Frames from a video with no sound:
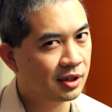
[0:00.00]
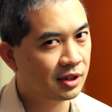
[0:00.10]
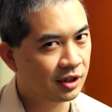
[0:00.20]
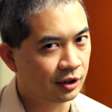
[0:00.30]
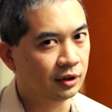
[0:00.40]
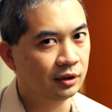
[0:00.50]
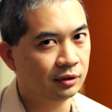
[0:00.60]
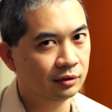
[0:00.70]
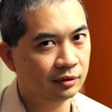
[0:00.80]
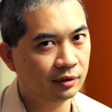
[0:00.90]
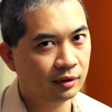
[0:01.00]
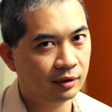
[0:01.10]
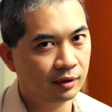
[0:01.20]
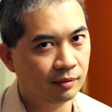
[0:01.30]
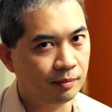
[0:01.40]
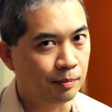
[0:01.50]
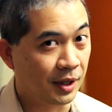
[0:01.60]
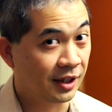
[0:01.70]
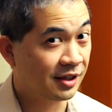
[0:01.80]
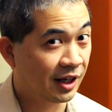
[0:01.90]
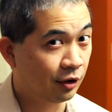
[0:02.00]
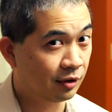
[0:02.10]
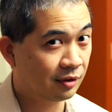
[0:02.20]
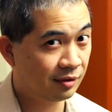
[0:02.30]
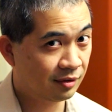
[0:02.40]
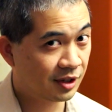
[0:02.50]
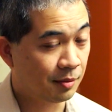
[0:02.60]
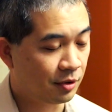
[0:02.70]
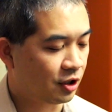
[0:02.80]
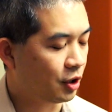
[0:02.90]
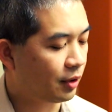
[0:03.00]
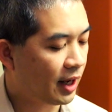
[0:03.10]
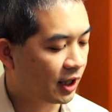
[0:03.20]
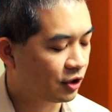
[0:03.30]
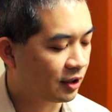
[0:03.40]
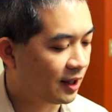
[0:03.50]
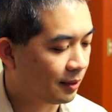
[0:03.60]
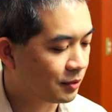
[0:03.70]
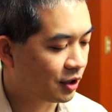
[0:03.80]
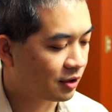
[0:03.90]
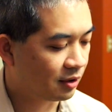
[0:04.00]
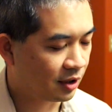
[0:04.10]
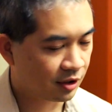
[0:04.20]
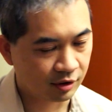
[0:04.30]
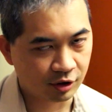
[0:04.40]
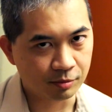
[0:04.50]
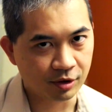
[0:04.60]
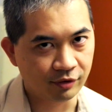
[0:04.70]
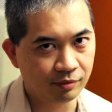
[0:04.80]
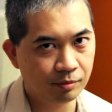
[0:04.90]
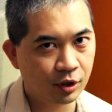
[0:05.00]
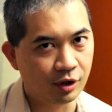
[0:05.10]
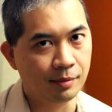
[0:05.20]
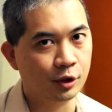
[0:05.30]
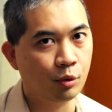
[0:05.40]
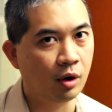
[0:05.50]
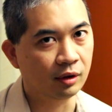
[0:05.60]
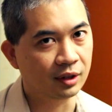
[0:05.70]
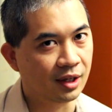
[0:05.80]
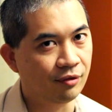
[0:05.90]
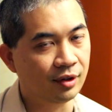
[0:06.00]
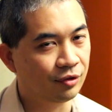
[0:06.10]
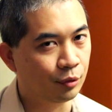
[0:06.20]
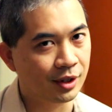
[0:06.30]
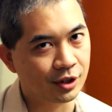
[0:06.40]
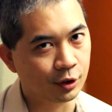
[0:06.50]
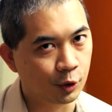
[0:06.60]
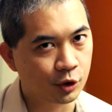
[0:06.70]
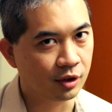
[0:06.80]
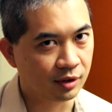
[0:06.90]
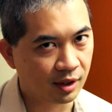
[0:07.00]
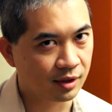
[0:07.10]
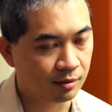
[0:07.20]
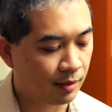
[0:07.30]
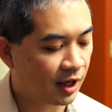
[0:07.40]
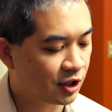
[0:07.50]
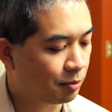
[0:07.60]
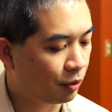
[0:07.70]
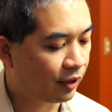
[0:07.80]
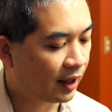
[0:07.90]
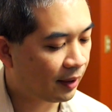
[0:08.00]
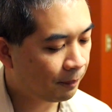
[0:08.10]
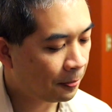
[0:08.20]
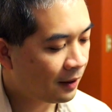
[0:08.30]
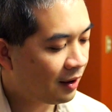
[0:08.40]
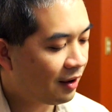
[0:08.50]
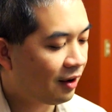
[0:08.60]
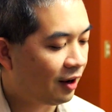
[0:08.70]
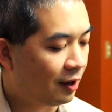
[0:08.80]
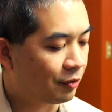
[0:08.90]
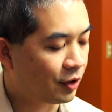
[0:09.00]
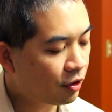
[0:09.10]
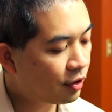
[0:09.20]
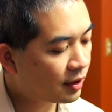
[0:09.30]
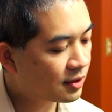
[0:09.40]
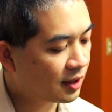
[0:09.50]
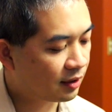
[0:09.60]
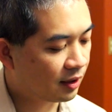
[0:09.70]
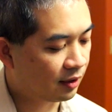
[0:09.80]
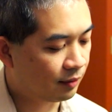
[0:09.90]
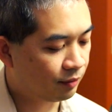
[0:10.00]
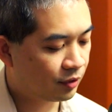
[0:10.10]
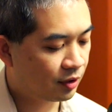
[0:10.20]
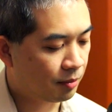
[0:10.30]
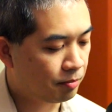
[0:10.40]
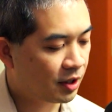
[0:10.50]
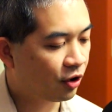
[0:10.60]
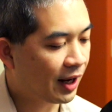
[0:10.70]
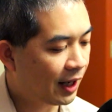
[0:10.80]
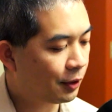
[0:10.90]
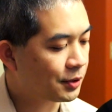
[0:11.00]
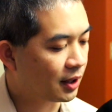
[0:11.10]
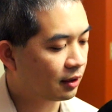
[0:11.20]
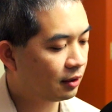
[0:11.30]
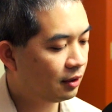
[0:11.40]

still beats out some of the newer action cams just in terms of pure image quality, even if the resolution doesn't match up with that. The other thing is like the bigger housing.